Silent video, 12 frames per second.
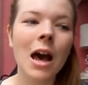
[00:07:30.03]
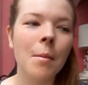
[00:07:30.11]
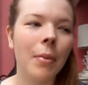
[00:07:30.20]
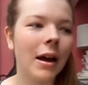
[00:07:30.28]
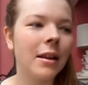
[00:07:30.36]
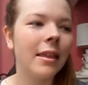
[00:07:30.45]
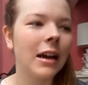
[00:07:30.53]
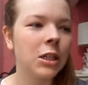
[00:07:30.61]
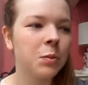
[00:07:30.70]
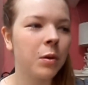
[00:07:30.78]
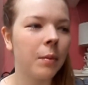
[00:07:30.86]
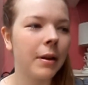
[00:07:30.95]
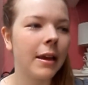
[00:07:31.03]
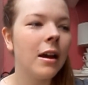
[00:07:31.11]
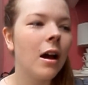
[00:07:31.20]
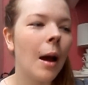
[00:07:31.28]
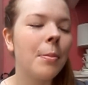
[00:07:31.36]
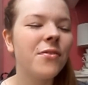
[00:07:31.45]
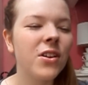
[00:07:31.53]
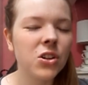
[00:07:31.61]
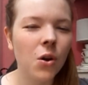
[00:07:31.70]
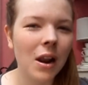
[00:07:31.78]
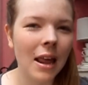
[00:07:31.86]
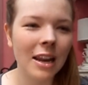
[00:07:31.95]
But I think I prefer to
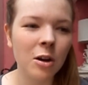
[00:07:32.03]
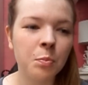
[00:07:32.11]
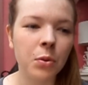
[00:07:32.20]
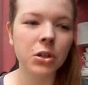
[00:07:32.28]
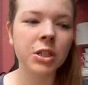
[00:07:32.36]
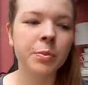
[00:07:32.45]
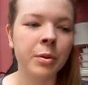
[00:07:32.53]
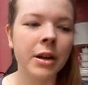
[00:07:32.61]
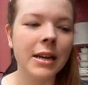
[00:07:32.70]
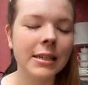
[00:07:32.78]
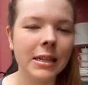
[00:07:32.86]
go on like little book sprees